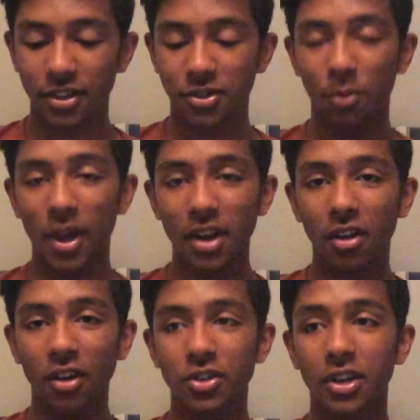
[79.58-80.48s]
So
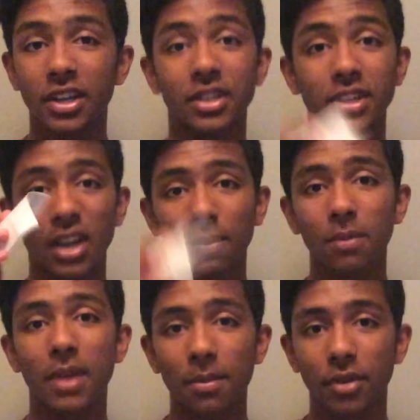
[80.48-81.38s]
mitochondria is a
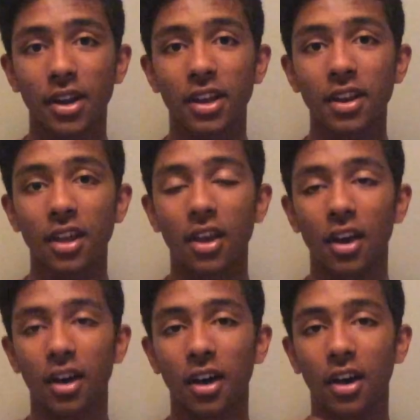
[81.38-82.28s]
double membrane
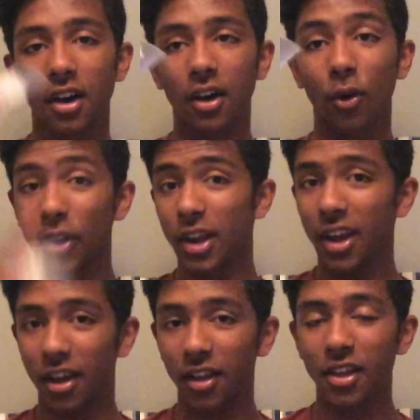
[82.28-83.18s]

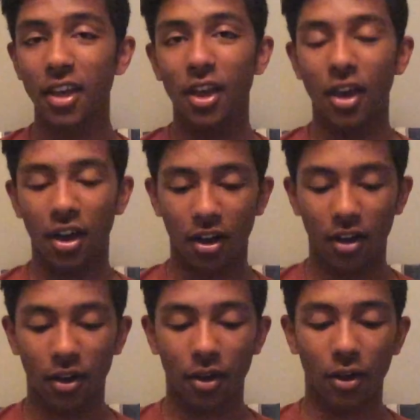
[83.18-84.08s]
organelle.
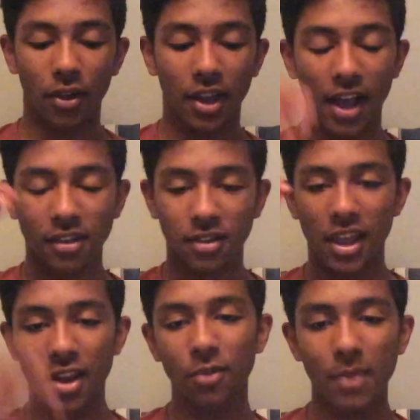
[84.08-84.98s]
It has
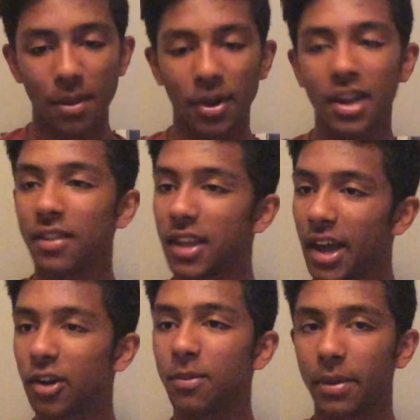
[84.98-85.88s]
the inner membrane and the
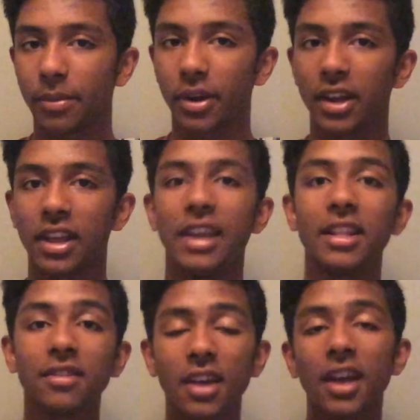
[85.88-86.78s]
outer membrane.
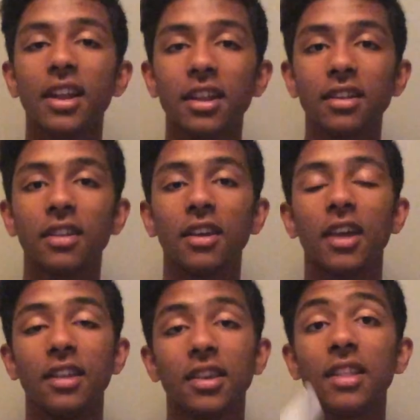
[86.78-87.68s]
Inside
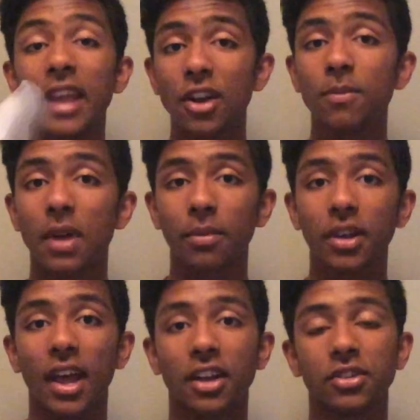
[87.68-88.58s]
the inner
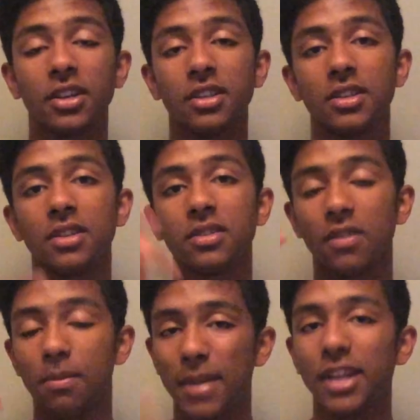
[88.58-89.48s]
membrane actually consists
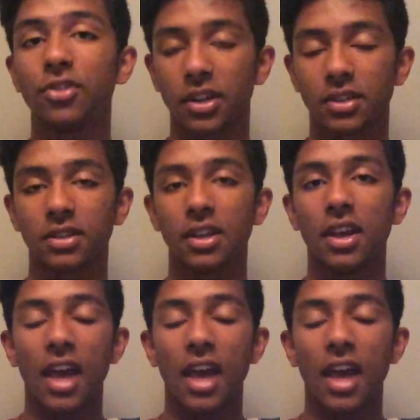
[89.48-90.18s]
of the matrix.